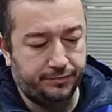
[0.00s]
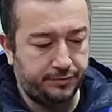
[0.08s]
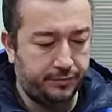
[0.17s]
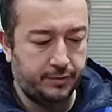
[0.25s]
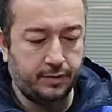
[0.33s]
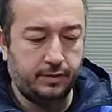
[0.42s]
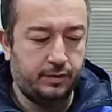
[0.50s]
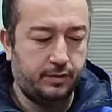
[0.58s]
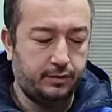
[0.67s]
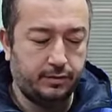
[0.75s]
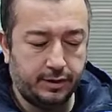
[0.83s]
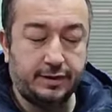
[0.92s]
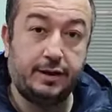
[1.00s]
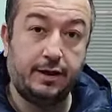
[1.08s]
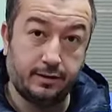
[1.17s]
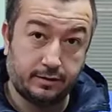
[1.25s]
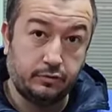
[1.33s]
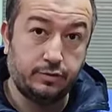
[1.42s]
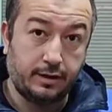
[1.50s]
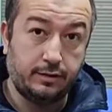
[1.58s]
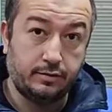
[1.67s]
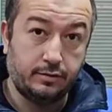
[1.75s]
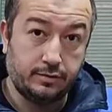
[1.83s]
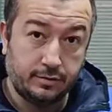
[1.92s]
too. We are
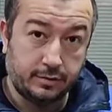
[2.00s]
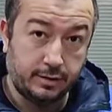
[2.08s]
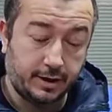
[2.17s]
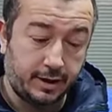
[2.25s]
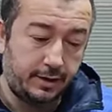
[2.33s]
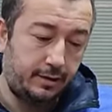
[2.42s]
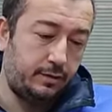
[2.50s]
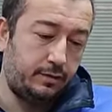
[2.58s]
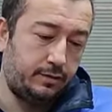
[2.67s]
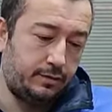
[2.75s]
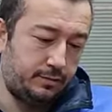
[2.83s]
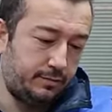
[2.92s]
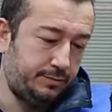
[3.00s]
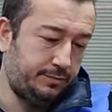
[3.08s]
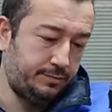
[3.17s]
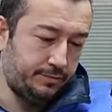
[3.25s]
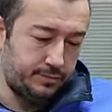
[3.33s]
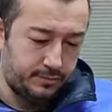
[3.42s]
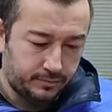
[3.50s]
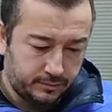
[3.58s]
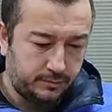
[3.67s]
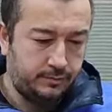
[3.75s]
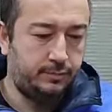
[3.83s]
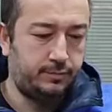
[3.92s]
excitedly waiting for this product. Use this.
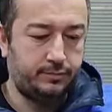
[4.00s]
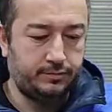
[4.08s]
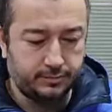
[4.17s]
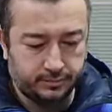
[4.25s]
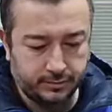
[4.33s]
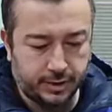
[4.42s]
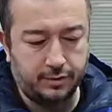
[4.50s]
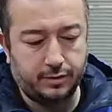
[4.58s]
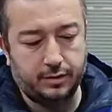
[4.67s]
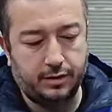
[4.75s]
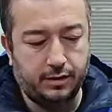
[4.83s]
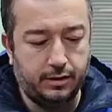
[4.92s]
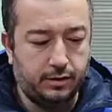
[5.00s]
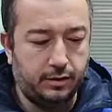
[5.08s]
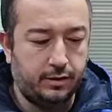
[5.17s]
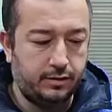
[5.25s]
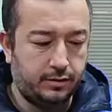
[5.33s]
Let's put it like this aside.